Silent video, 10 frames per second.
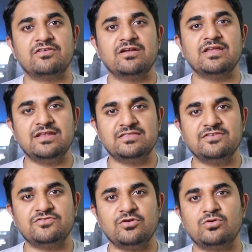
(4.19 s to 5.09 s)
run, and
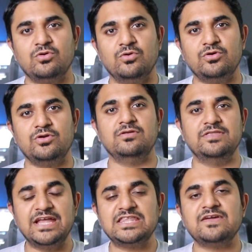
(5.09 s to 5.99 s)
test your code
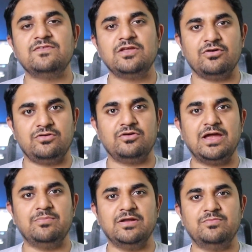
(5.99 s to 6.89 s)
natively on your
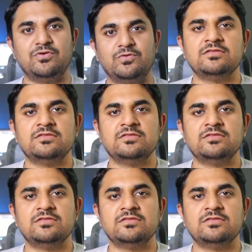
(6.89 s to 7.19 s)
iPad Pro.